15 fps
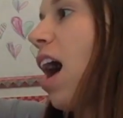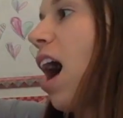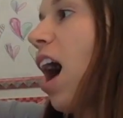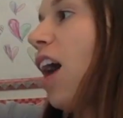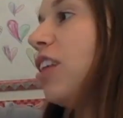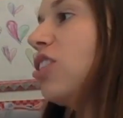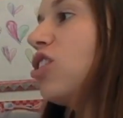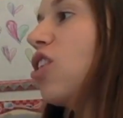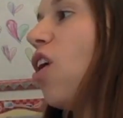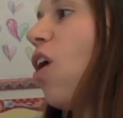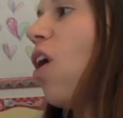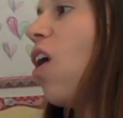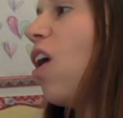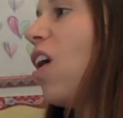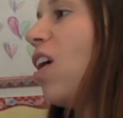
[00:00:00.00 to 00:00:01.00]
A
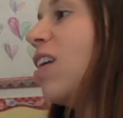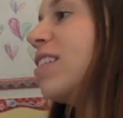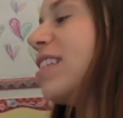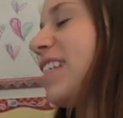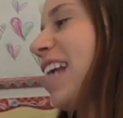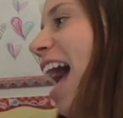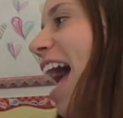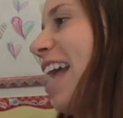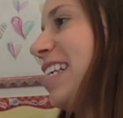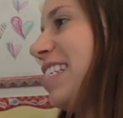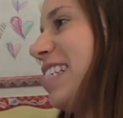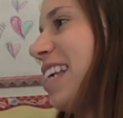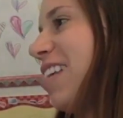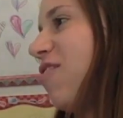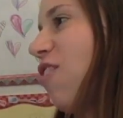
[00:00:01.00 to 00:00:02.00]
tall
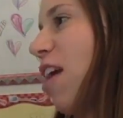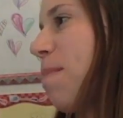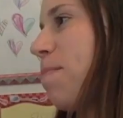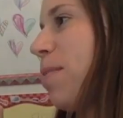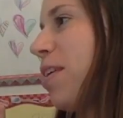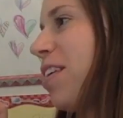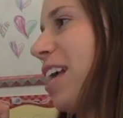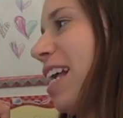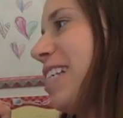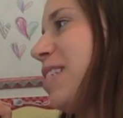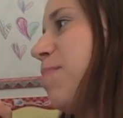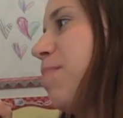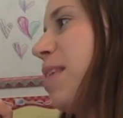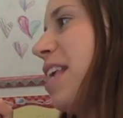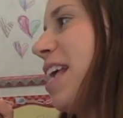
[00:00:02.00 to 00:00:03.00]
skyscraper
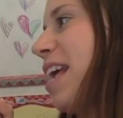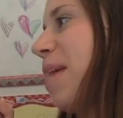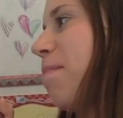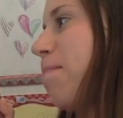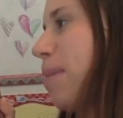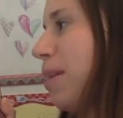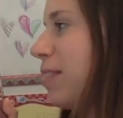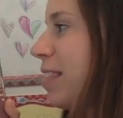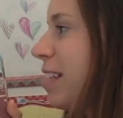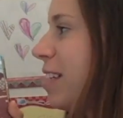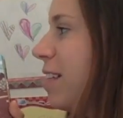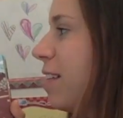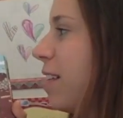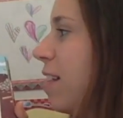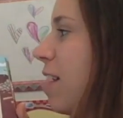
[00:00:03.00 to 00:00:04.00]
is being built.
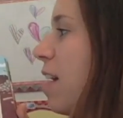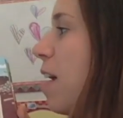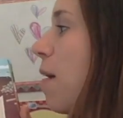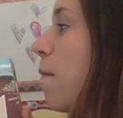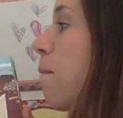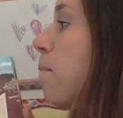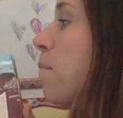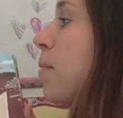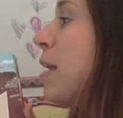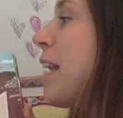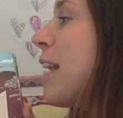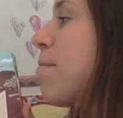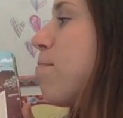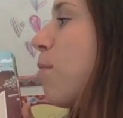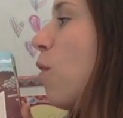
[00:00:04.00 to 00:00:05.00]

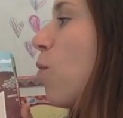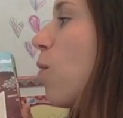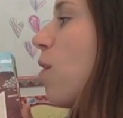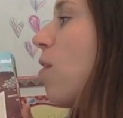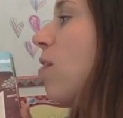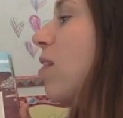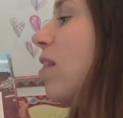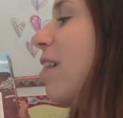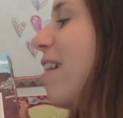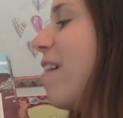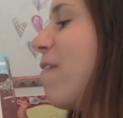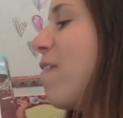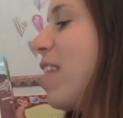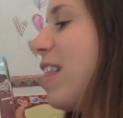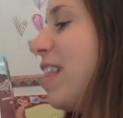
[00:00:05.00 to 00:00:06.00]
People will
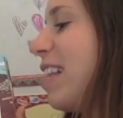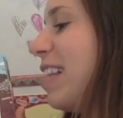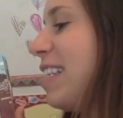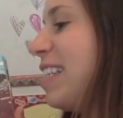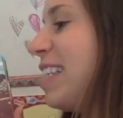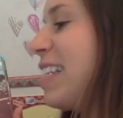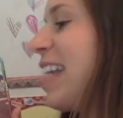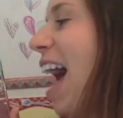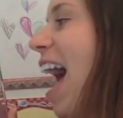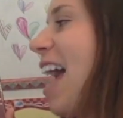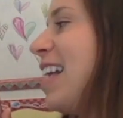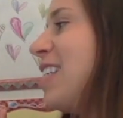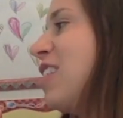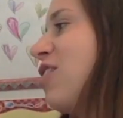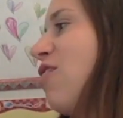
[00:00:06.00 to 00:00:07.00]
live in this
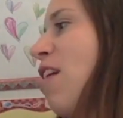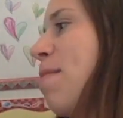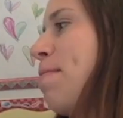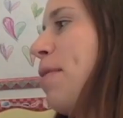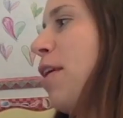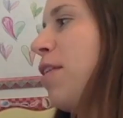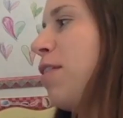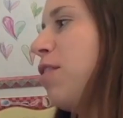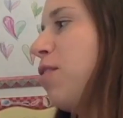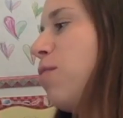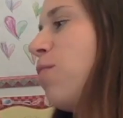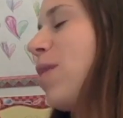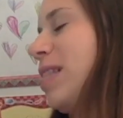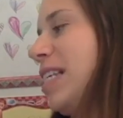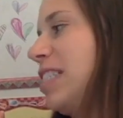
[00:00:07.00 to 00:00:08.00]
skyscraper
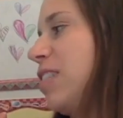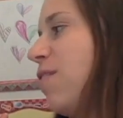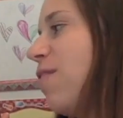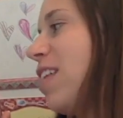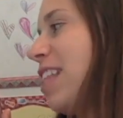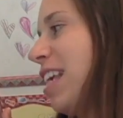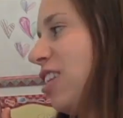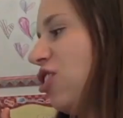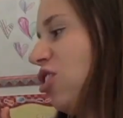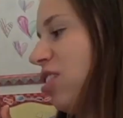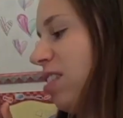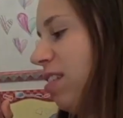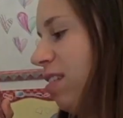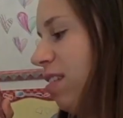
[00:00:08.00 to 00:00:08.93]
when it's finished.